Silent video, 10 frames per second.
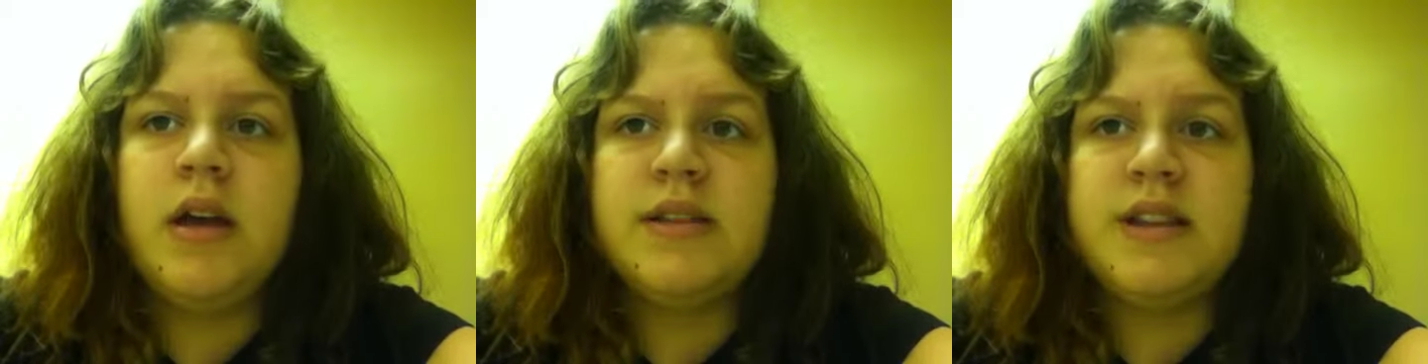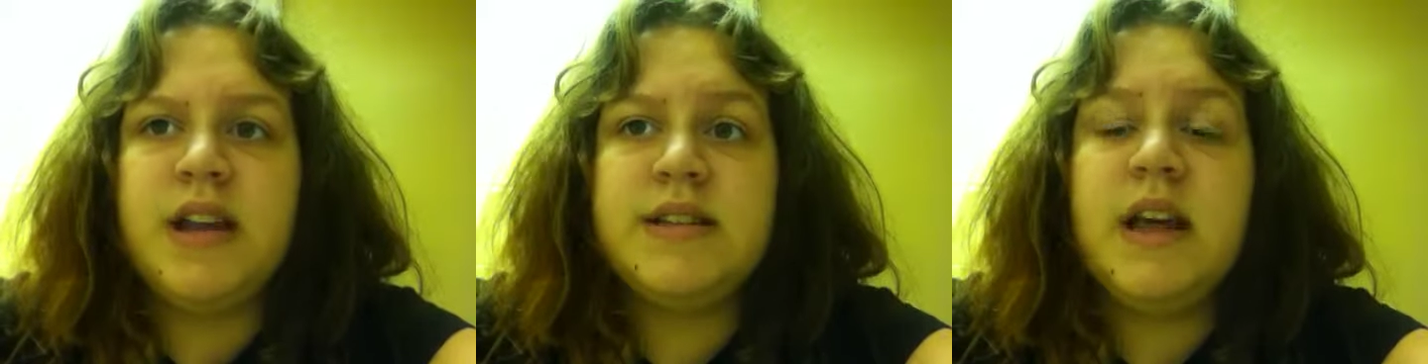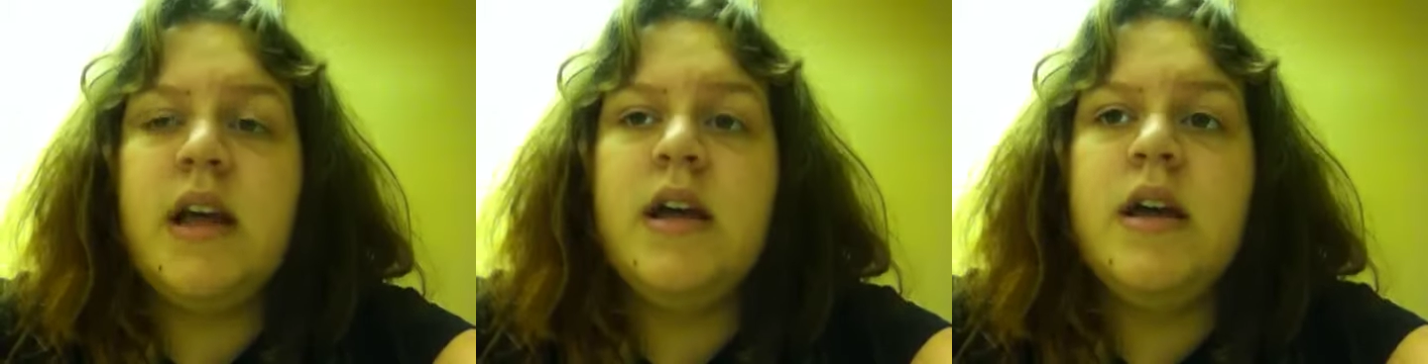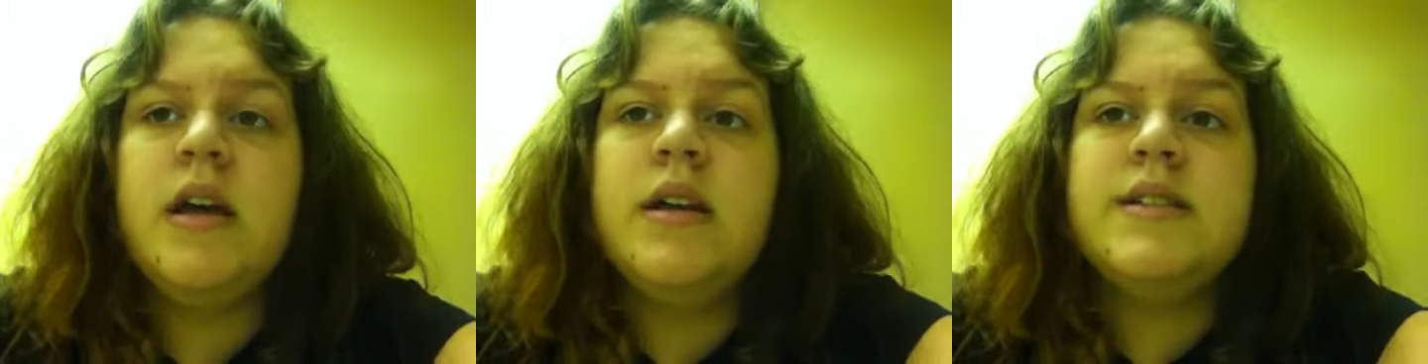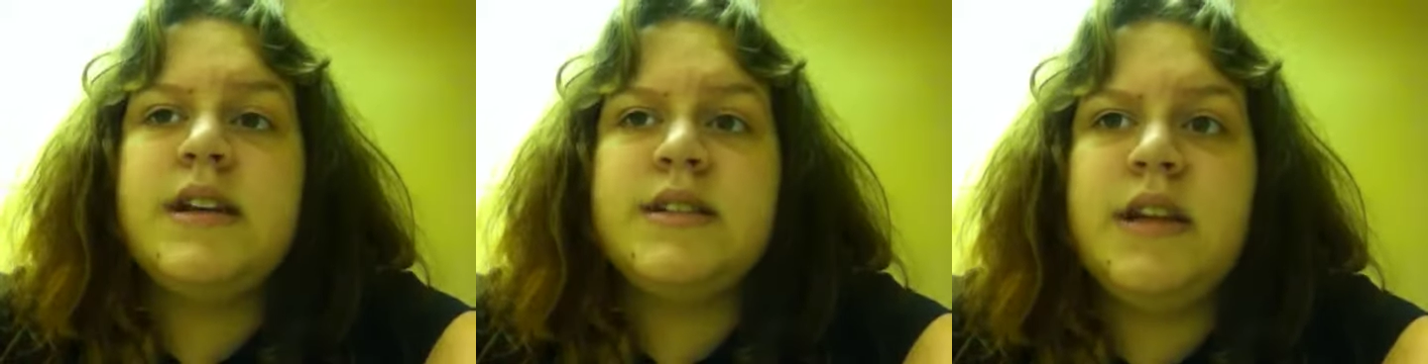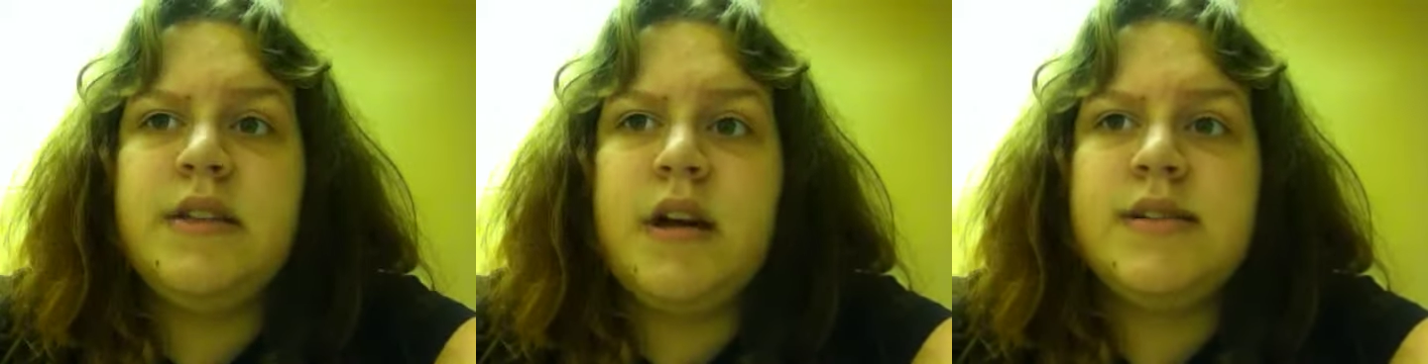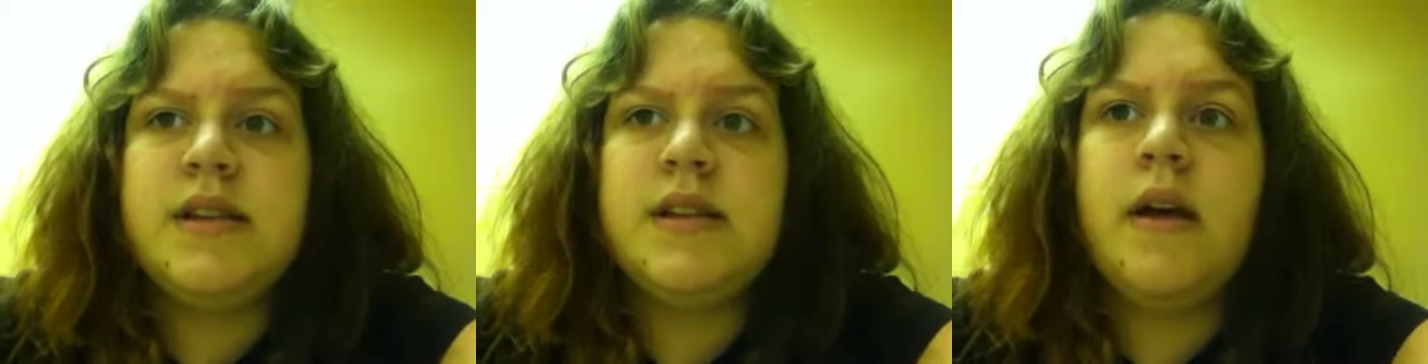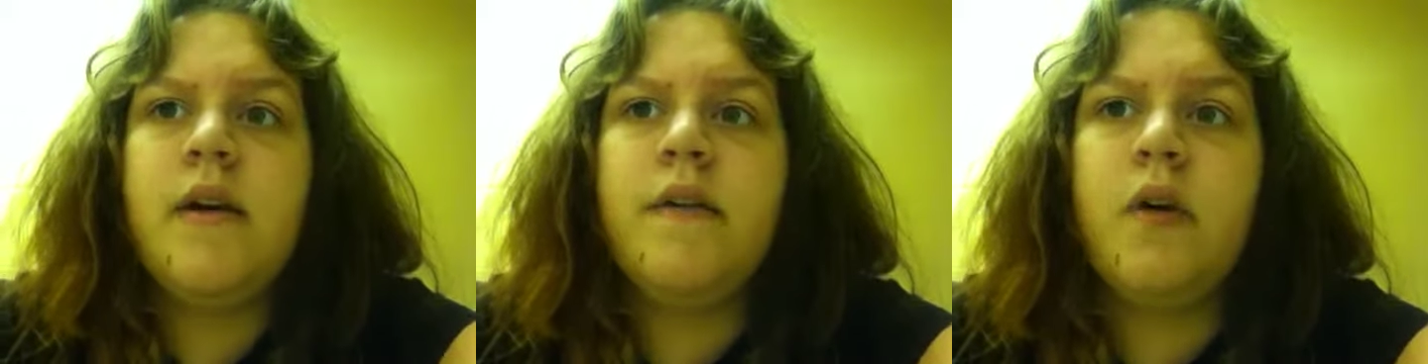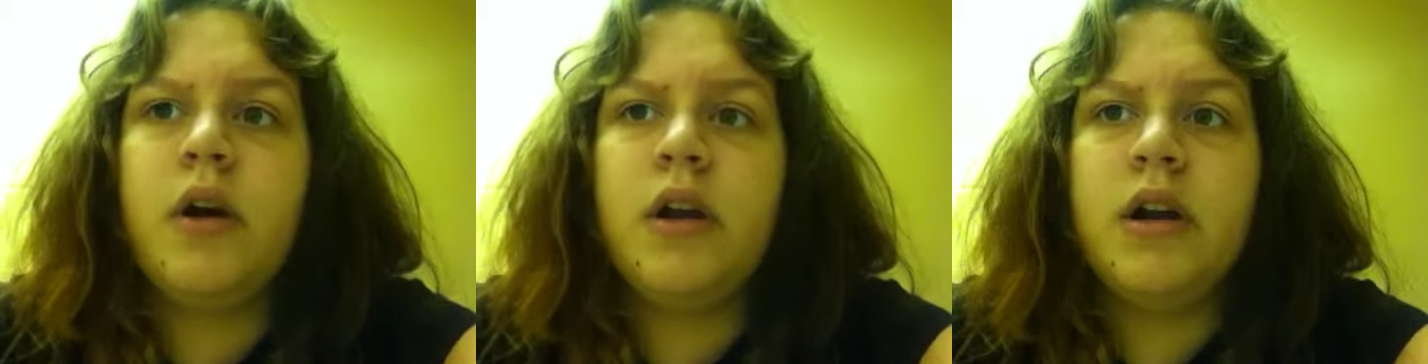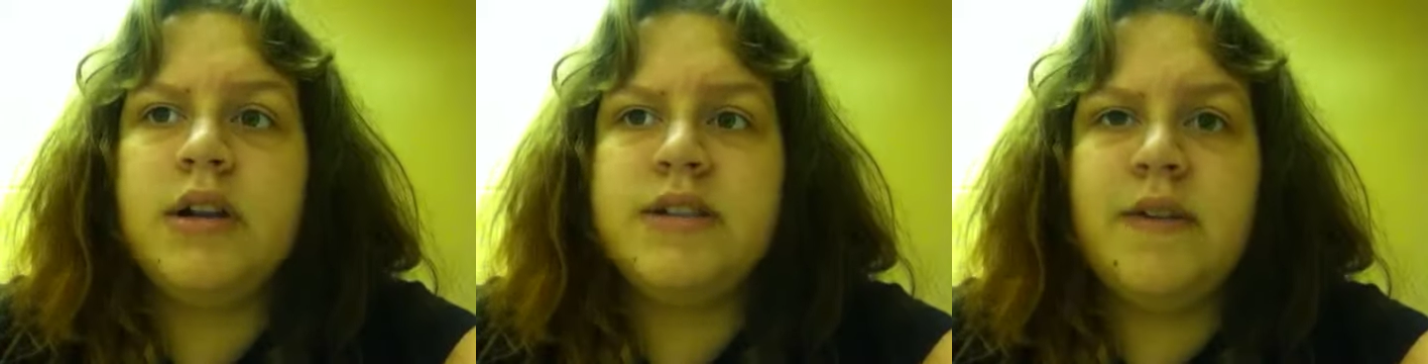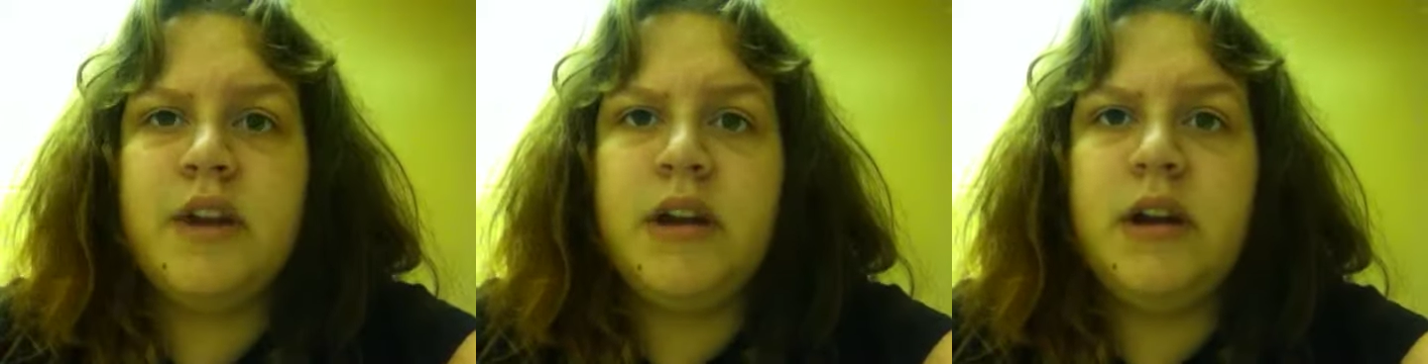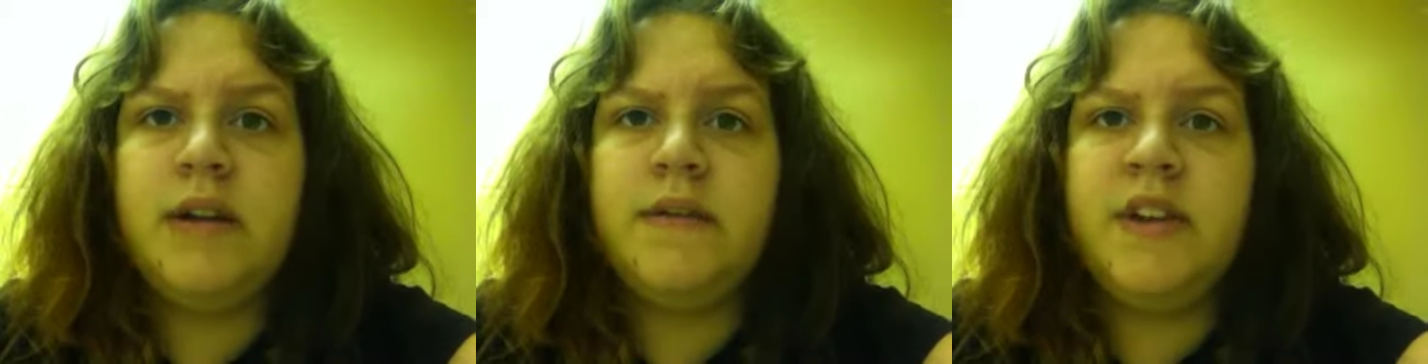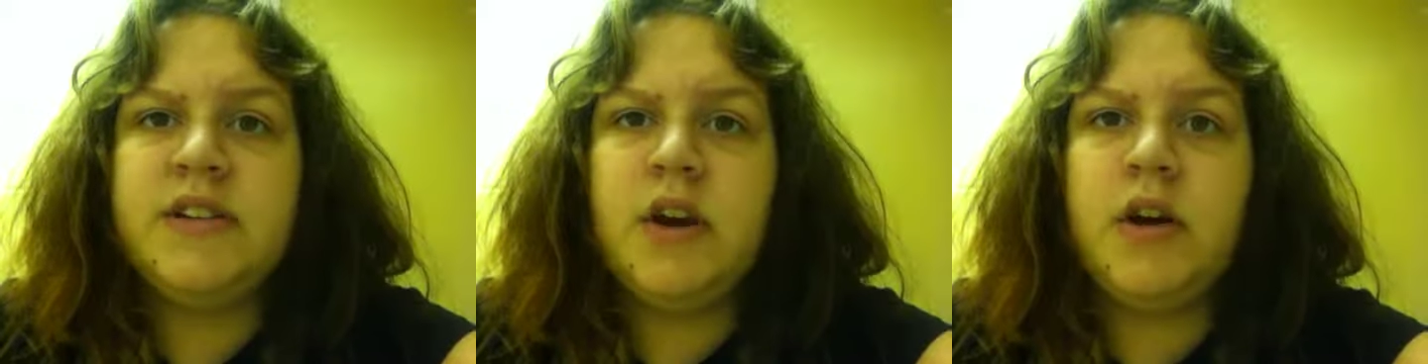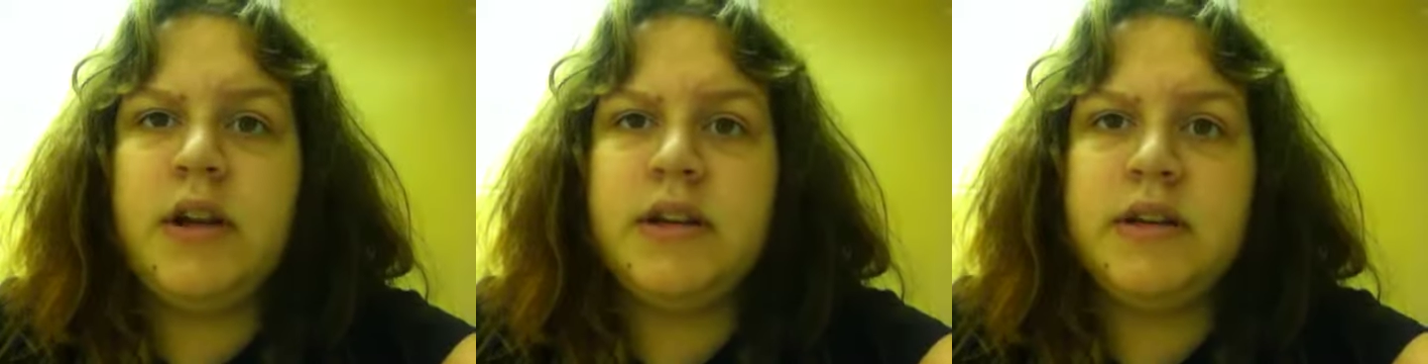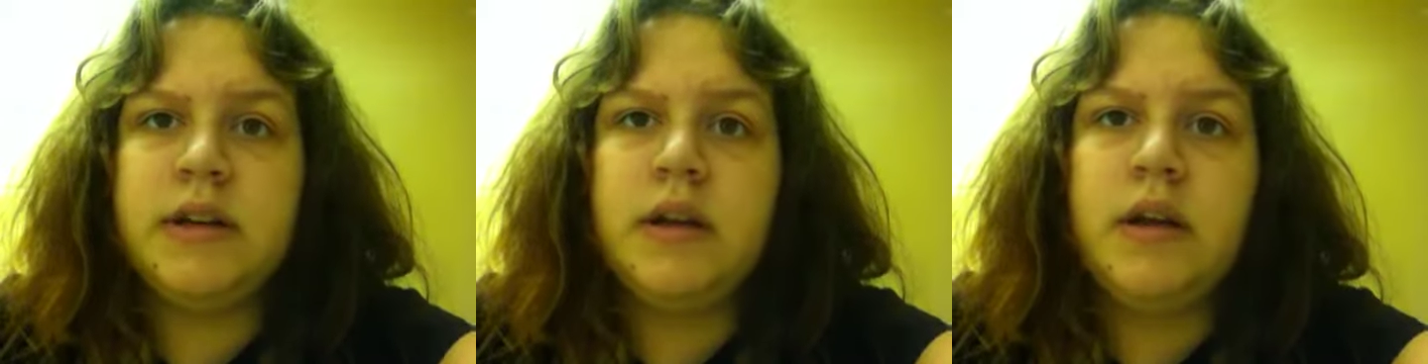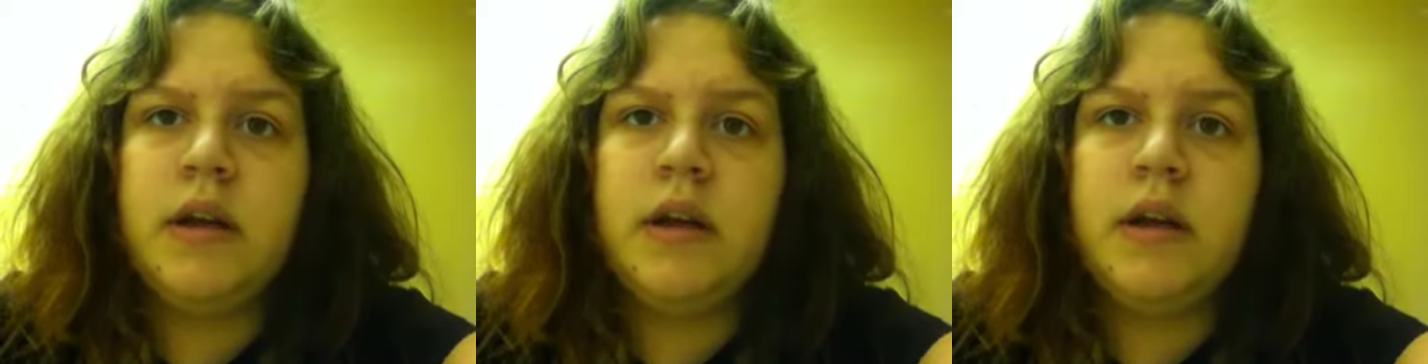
It stands 16,479 feet tall and